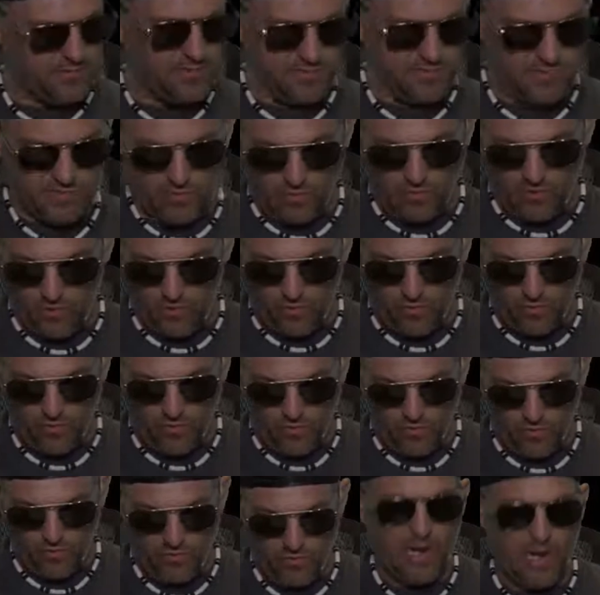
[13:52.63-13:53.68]
So
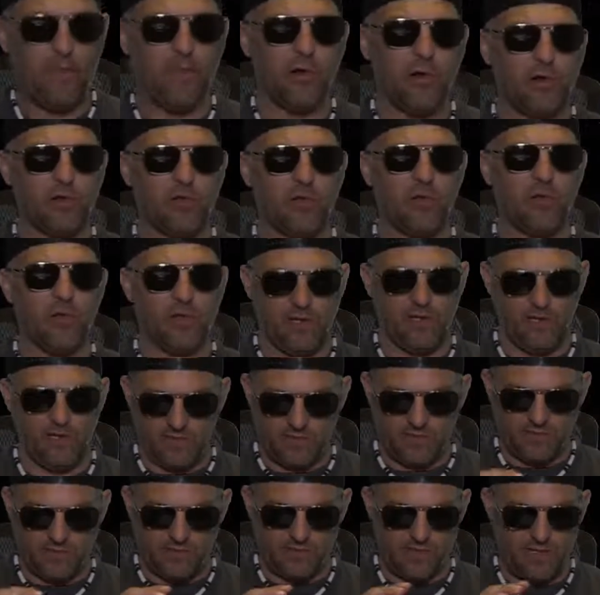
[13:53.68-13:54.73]
what I'm going to do
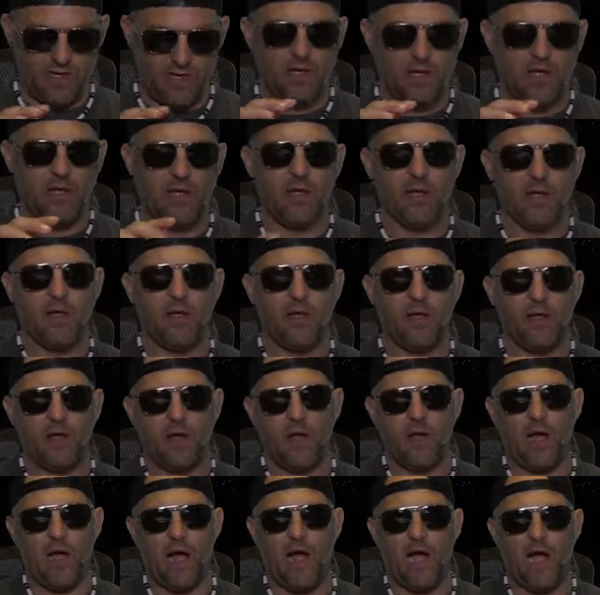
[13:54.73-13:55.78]
is
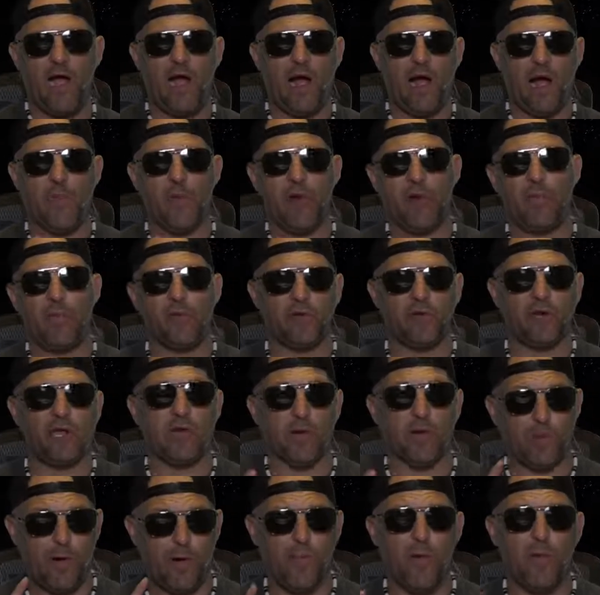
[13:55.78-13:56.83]
I'm going to put
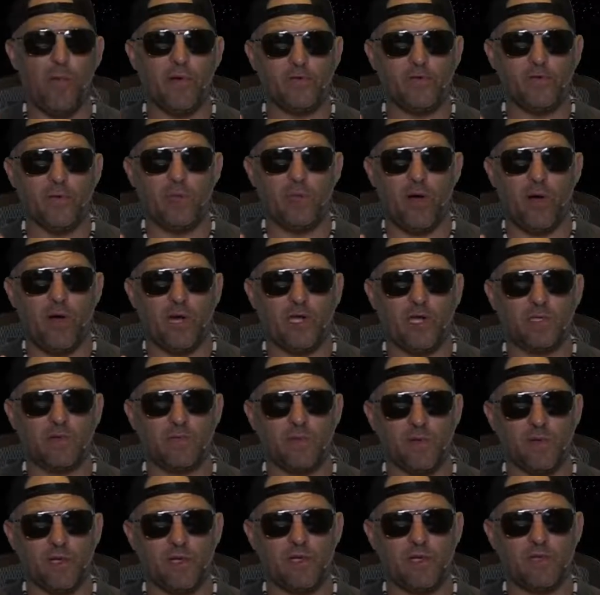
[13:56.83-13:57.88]
together one more mystery box
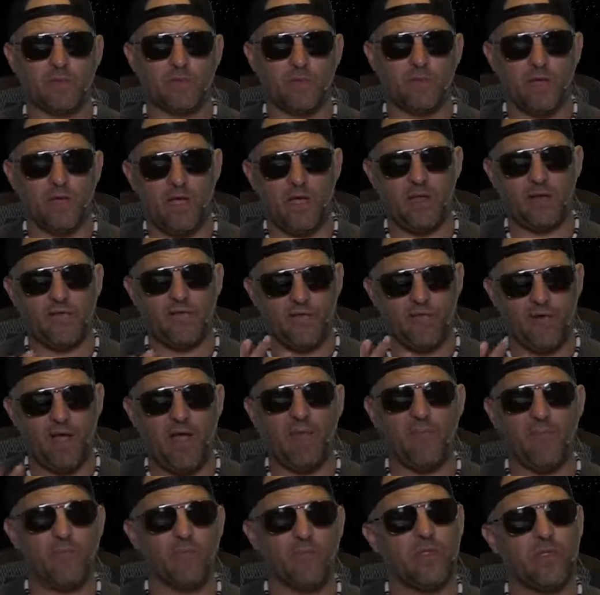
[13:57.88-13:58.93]
because we had
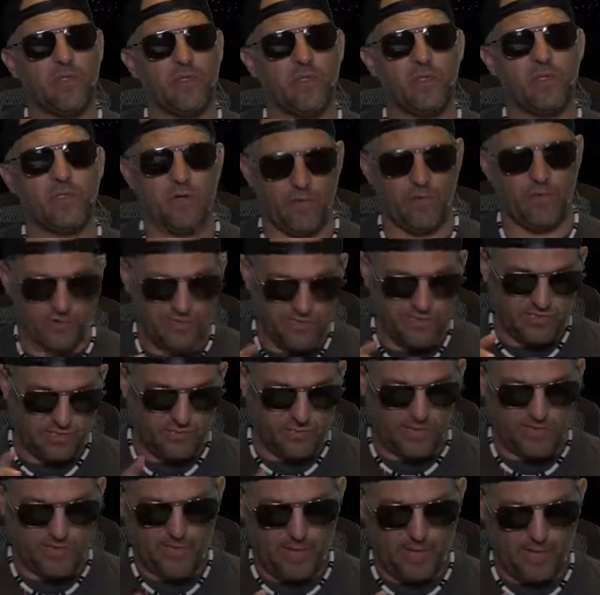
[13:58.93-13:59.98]
5. The
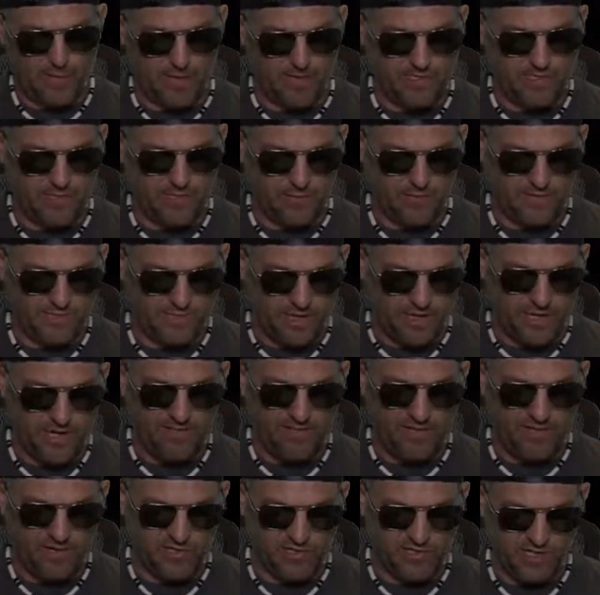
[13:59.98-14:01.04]
original people I said was Scotty
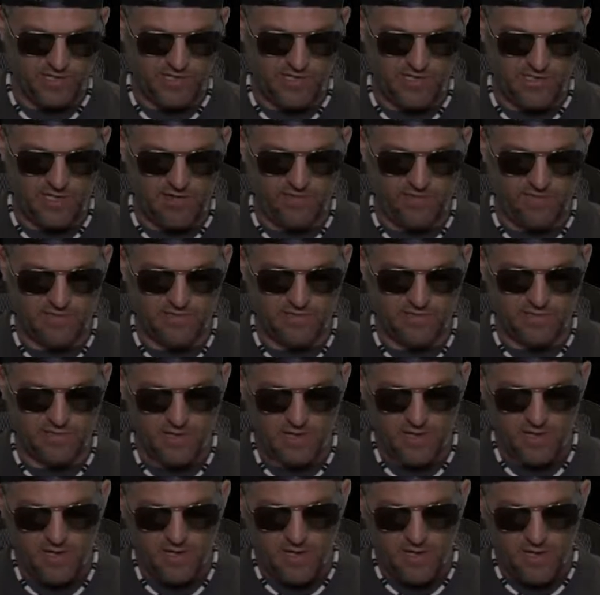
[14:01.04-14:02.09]
Vaughn, Justin Davis,
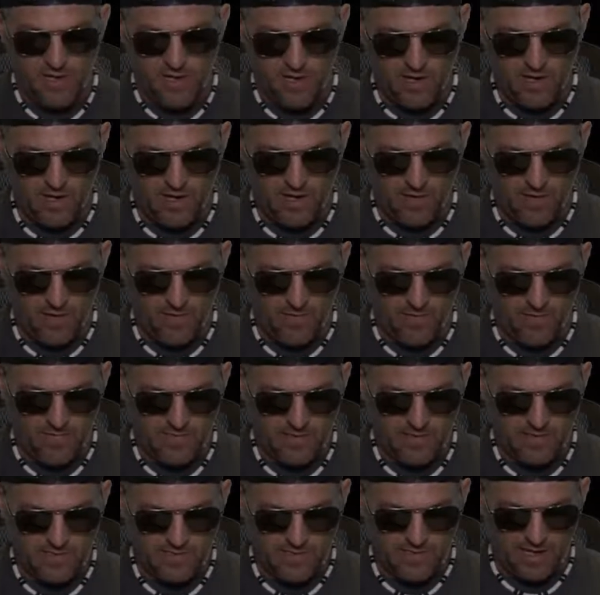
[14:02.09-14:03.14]

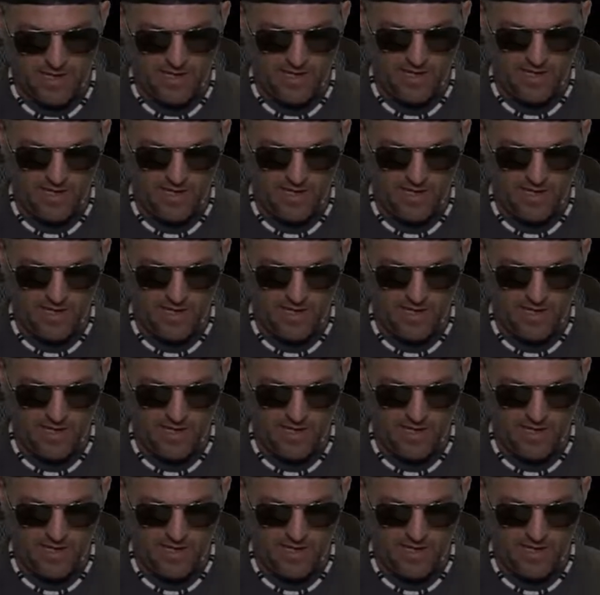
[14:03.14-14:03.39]
Scott